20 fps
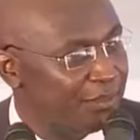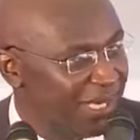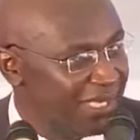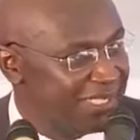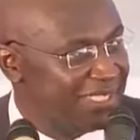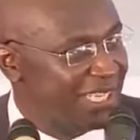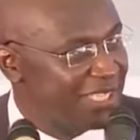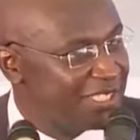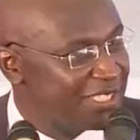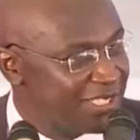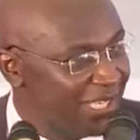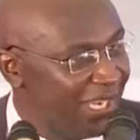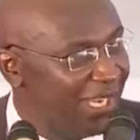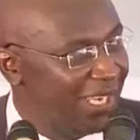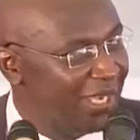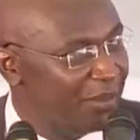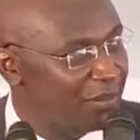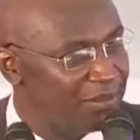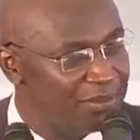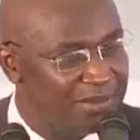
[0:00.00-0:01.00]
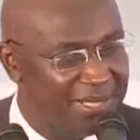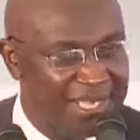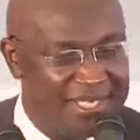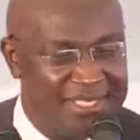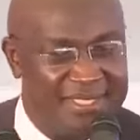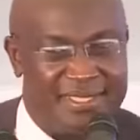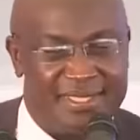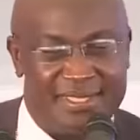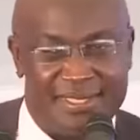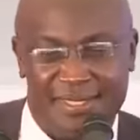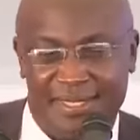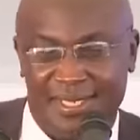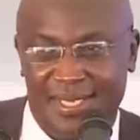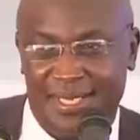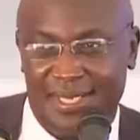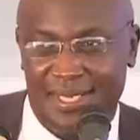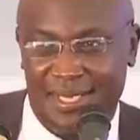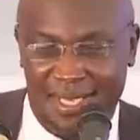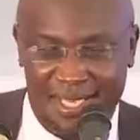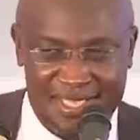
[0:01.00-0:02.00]
but just tell him that
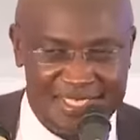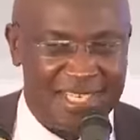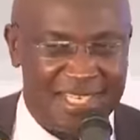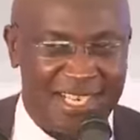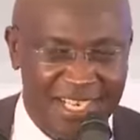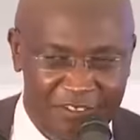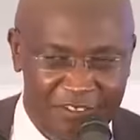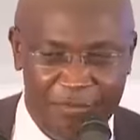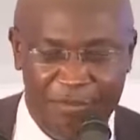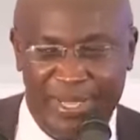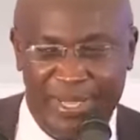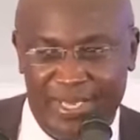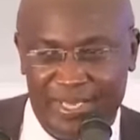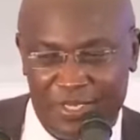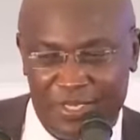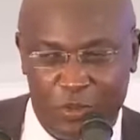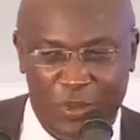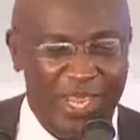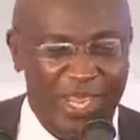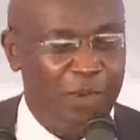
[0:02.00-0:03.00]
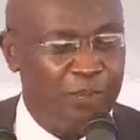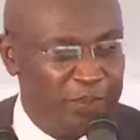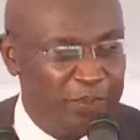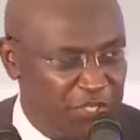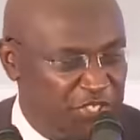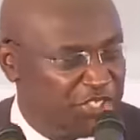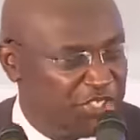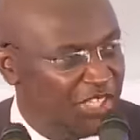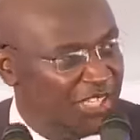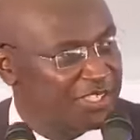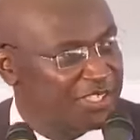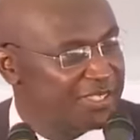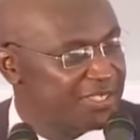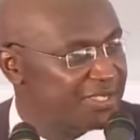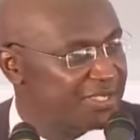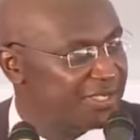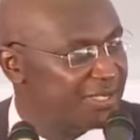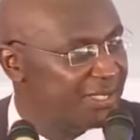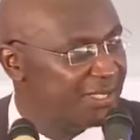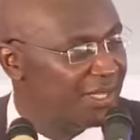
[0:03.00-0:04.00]
as a government, we
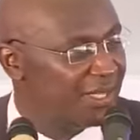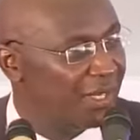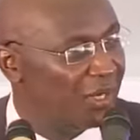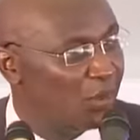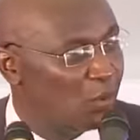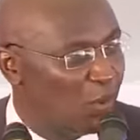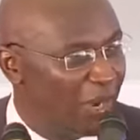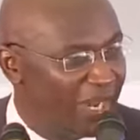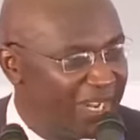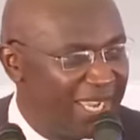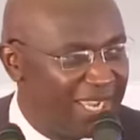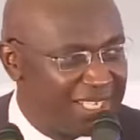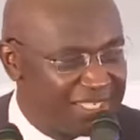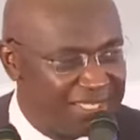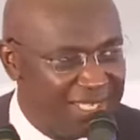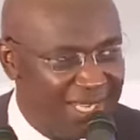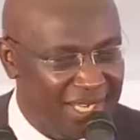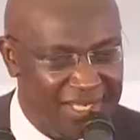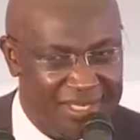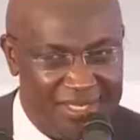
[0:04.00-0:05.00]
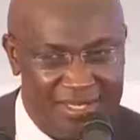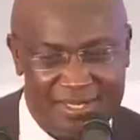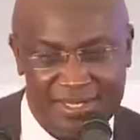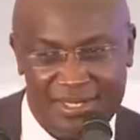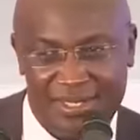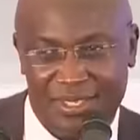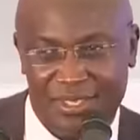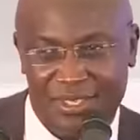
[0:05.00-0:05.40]
appreciate what he has done